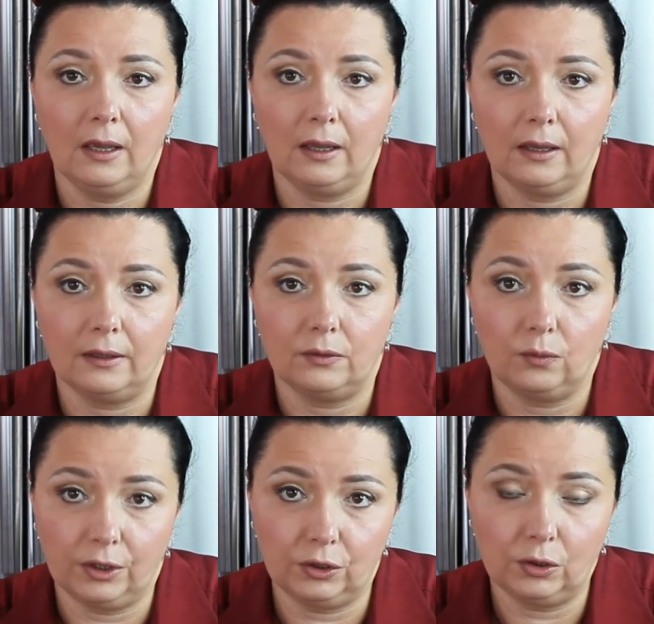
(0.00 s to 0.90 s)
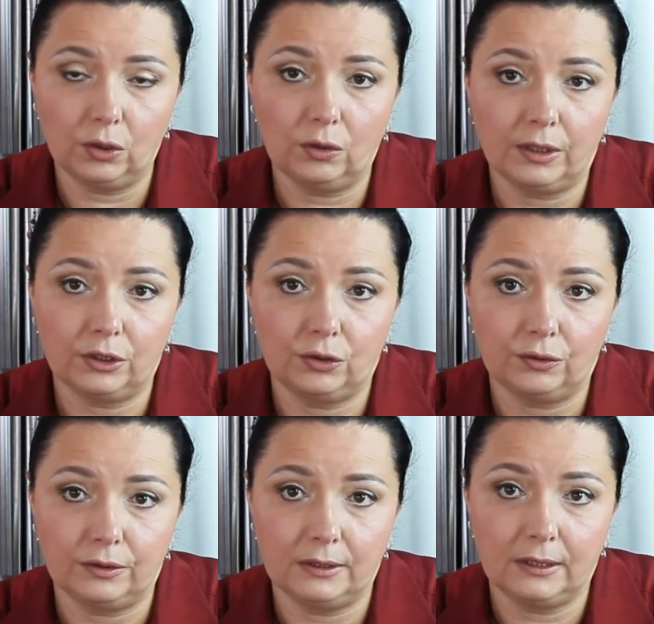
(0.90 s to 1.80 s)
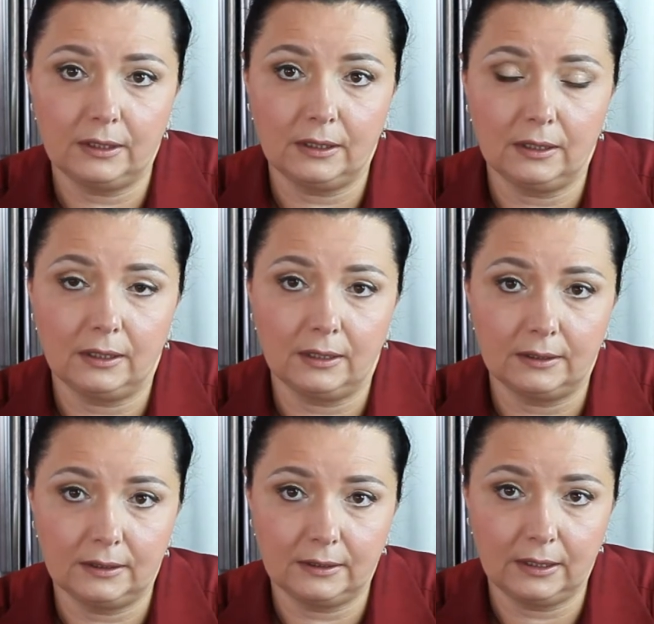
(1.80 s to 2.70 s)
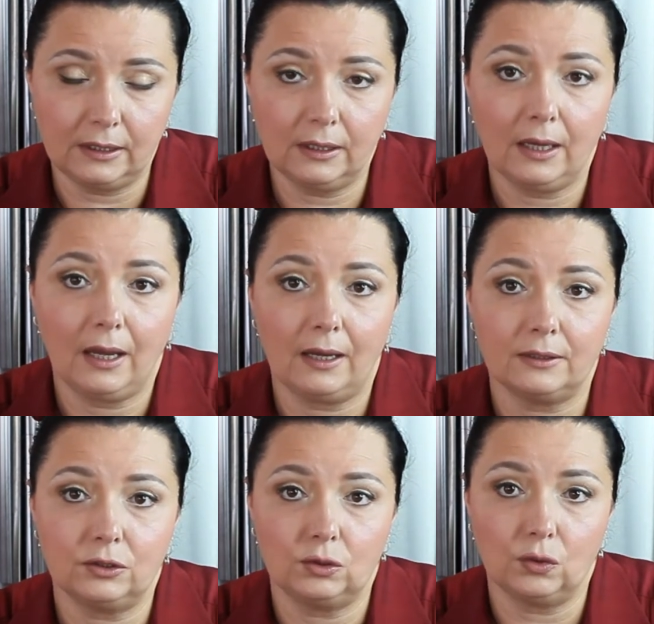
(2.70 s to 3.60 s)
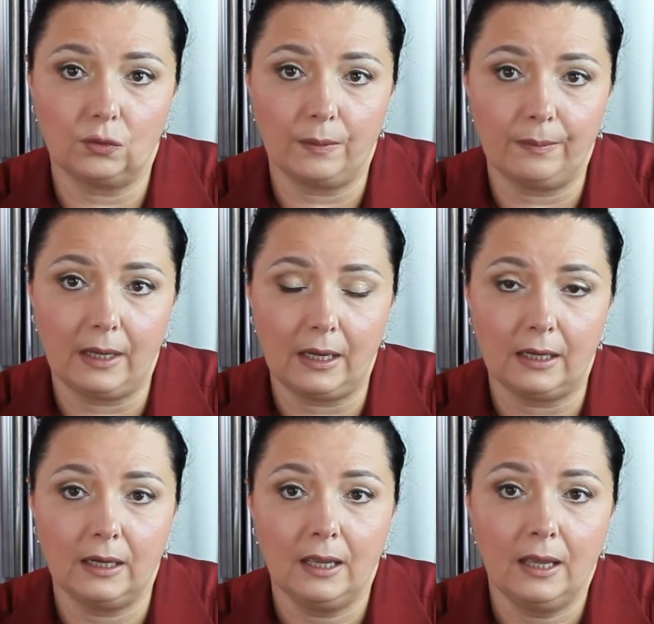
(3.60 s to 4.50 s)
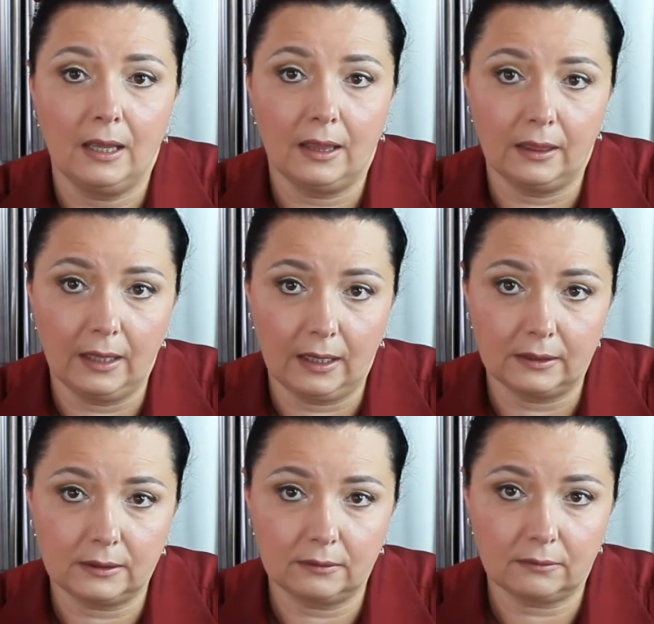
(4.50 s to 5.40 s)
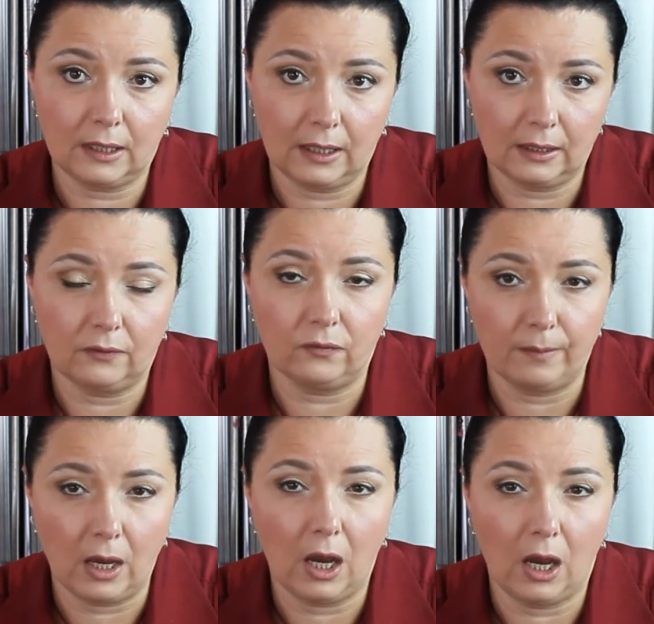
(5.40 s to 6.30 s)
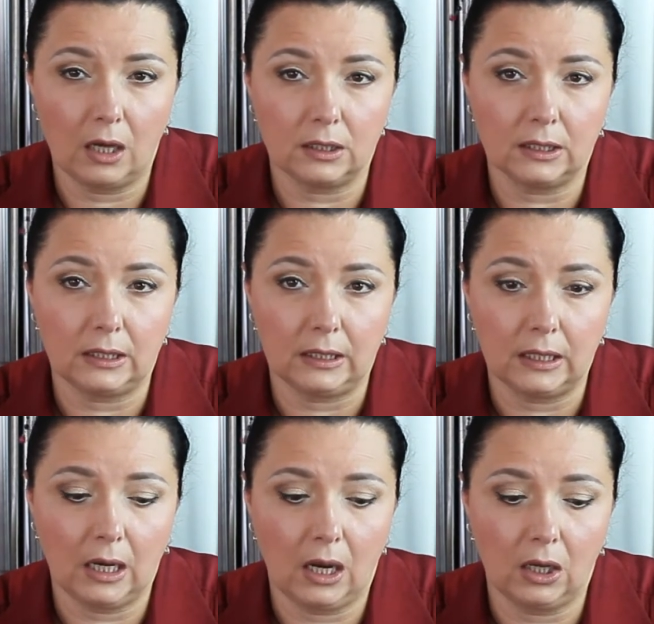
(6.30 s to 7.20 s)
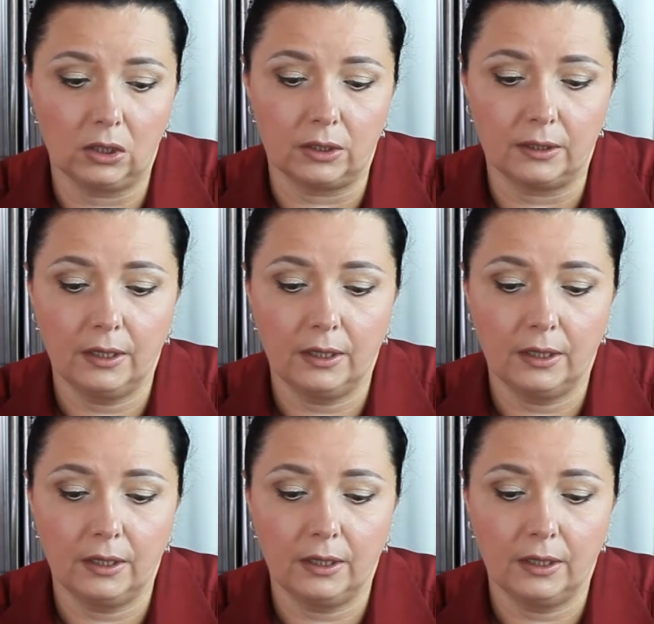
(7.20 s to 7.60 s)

And when you look at your tea, it still has to remain that kind of mahogany color.